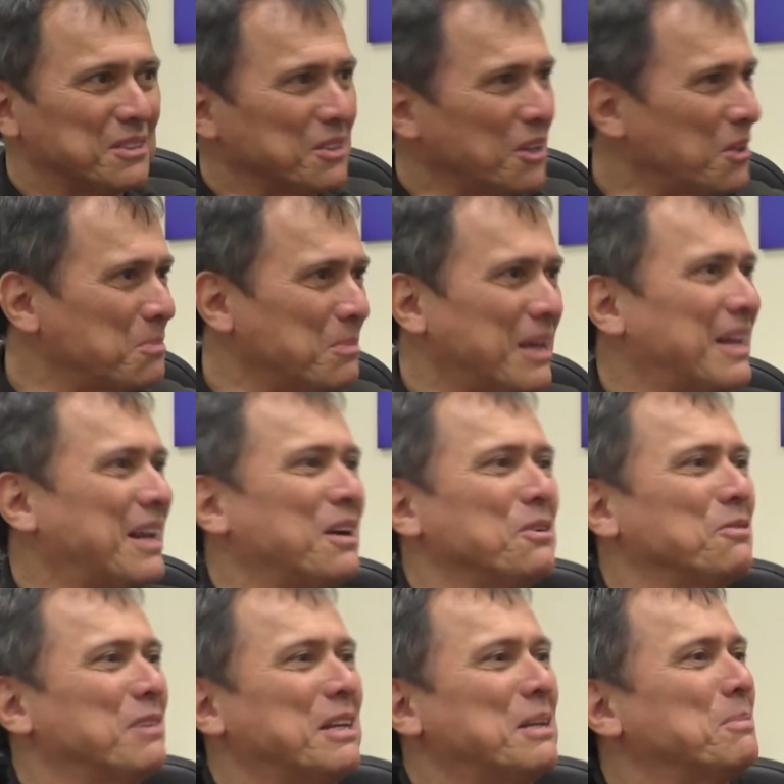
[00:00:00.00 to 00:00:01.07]
it's not made
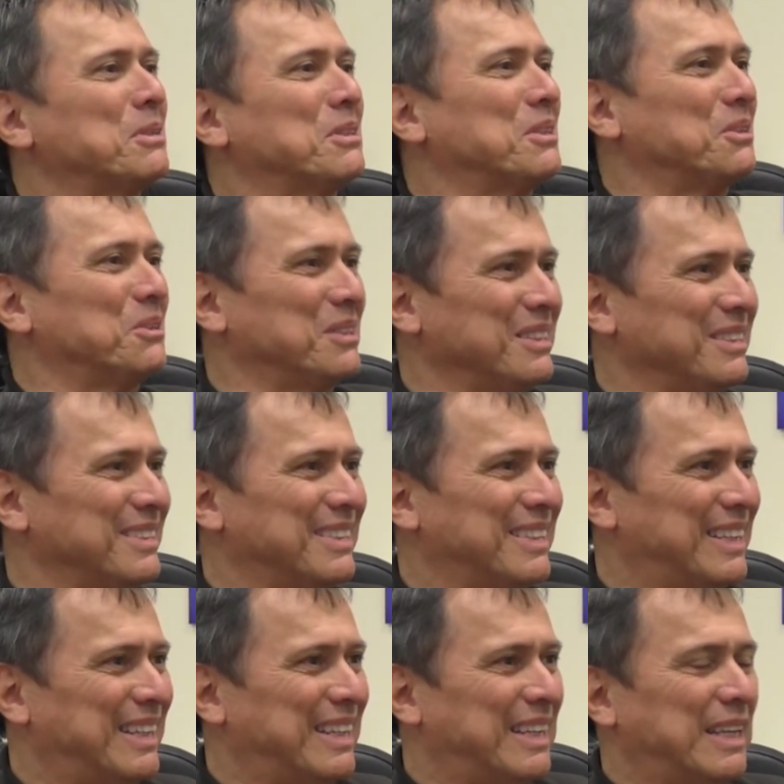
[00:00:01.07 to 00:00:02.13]
out of any material.
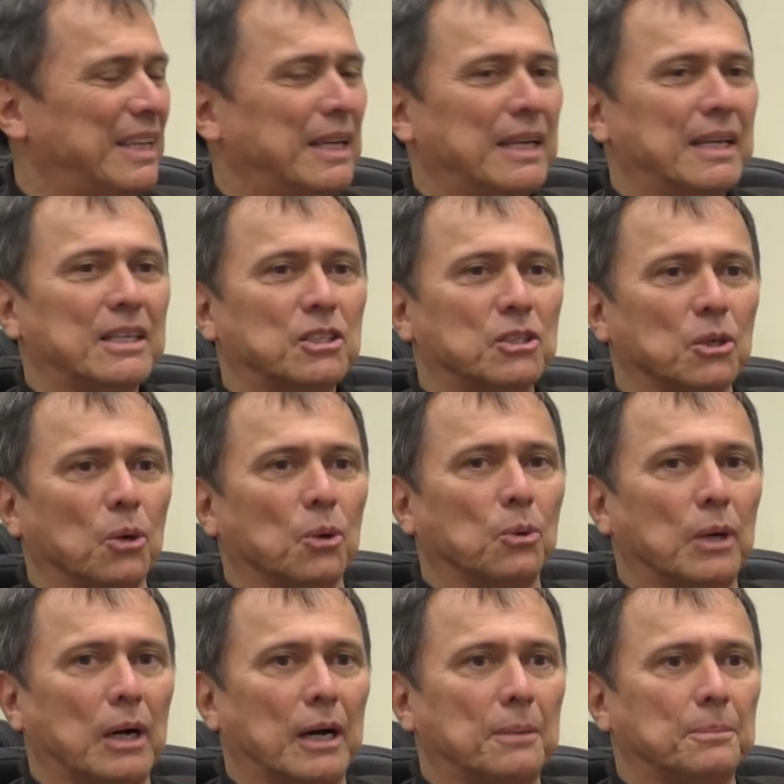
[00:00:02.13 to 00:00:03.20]

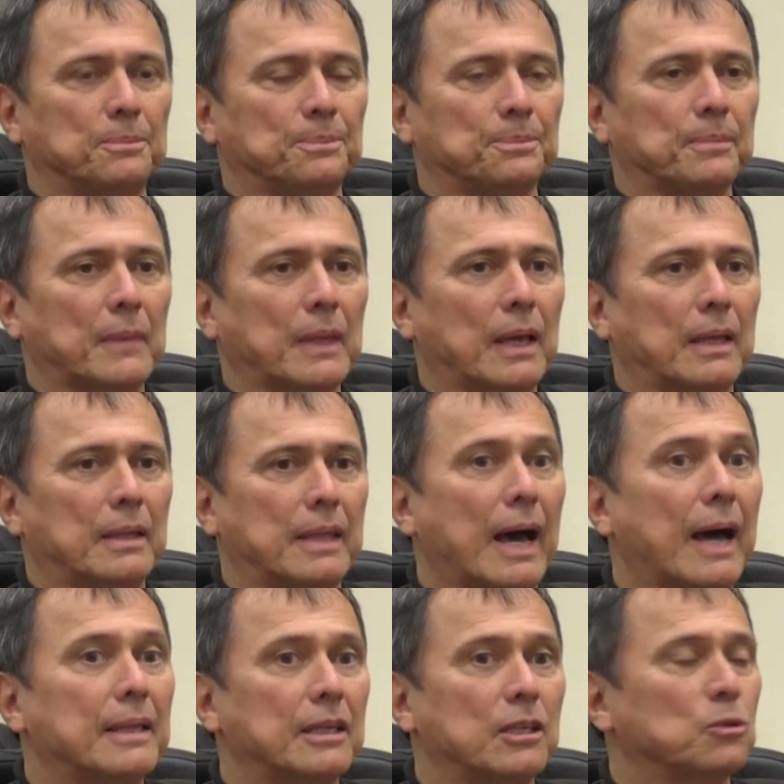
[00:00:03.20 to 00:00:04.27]
So, um, and
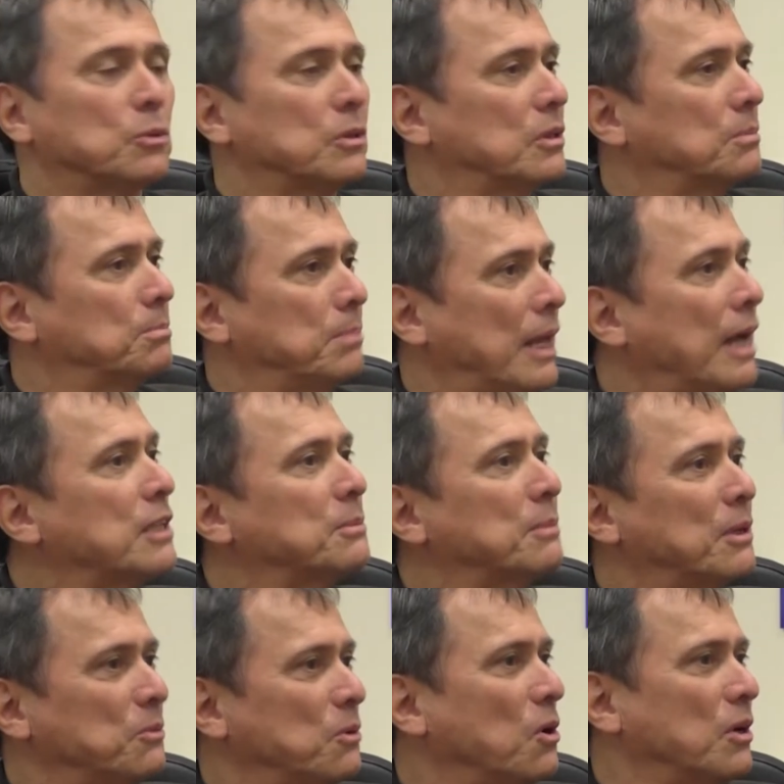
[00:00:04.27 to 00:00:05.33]
that is what
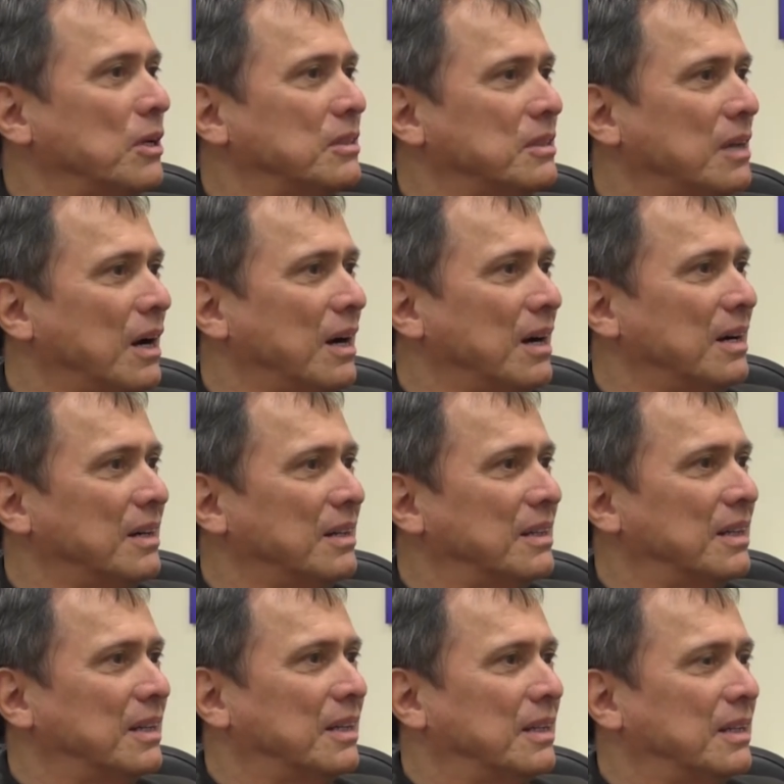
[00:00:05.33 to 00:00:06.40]
plasma rockets are.
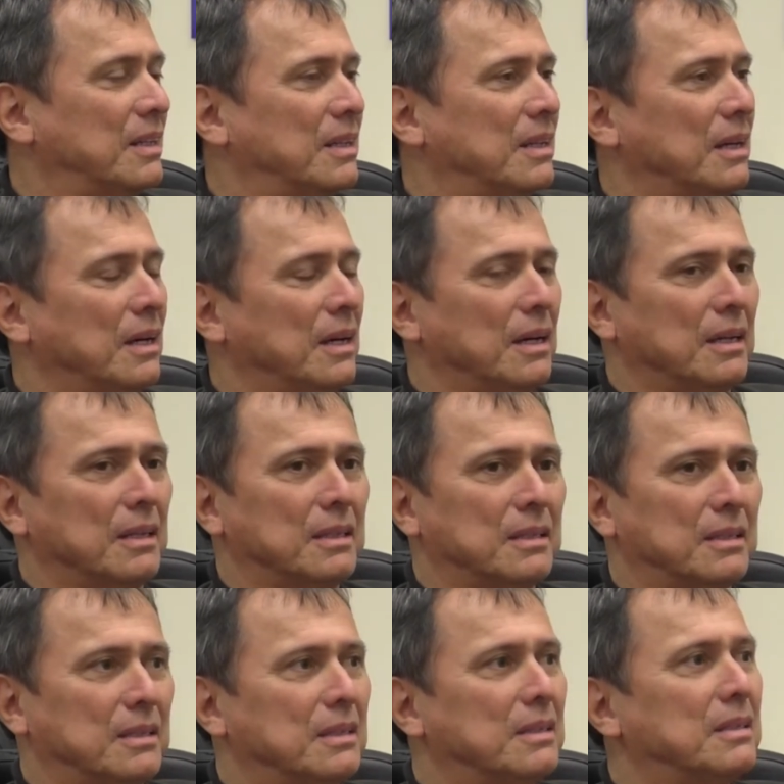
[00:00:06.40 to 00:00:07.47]

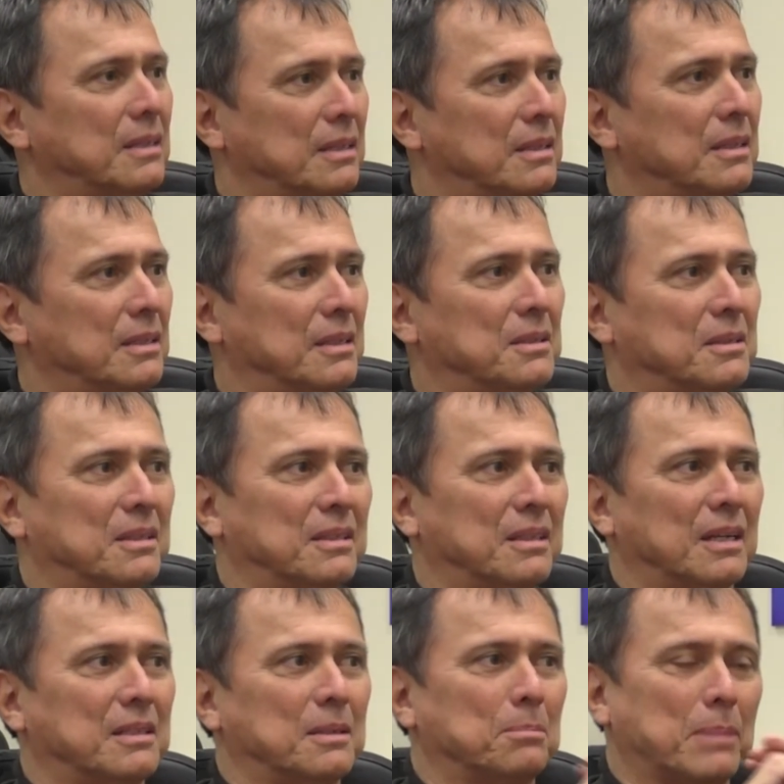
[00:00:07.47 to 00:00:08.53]
Uh, the, the,
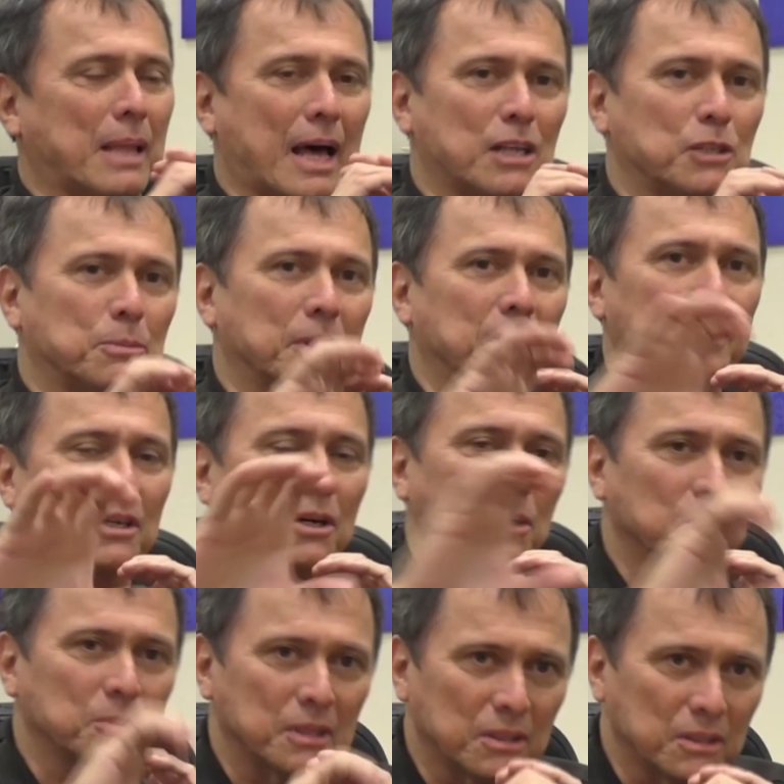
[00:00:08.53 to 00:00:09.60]
the, yeah, the, plasma that
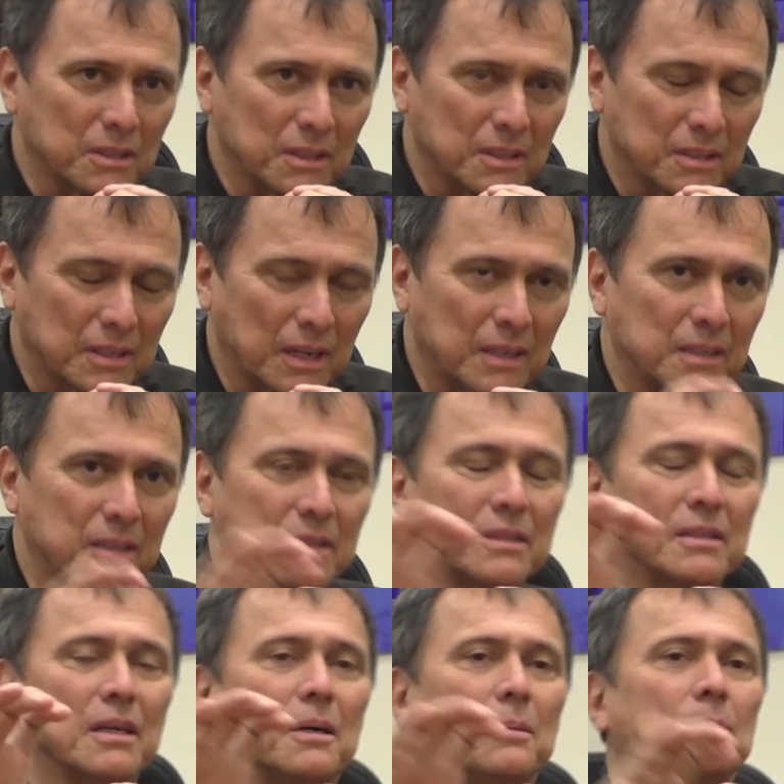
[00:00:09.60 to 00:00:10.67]
comes in, inside
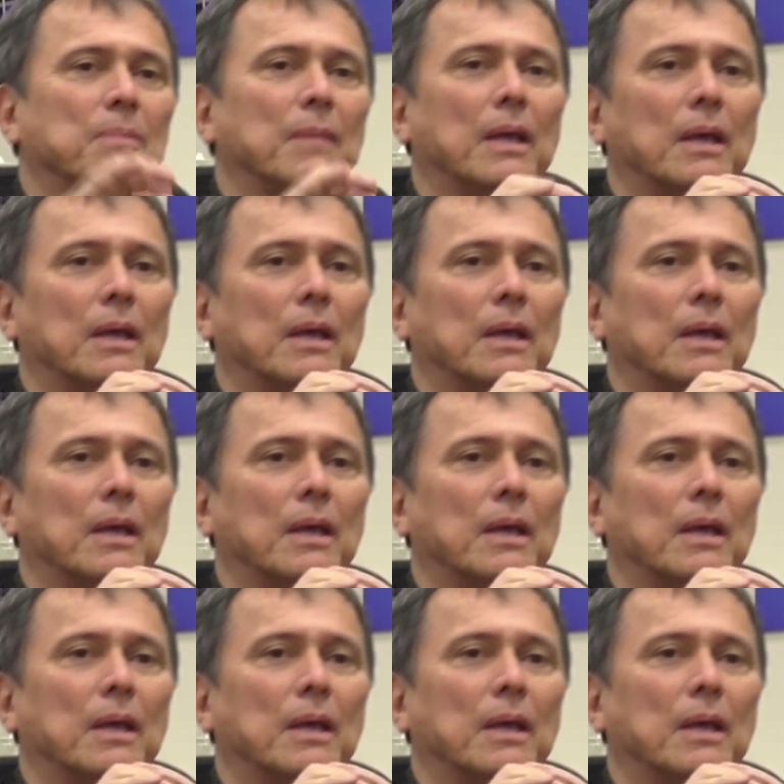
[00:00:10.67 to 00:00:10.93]
this uh,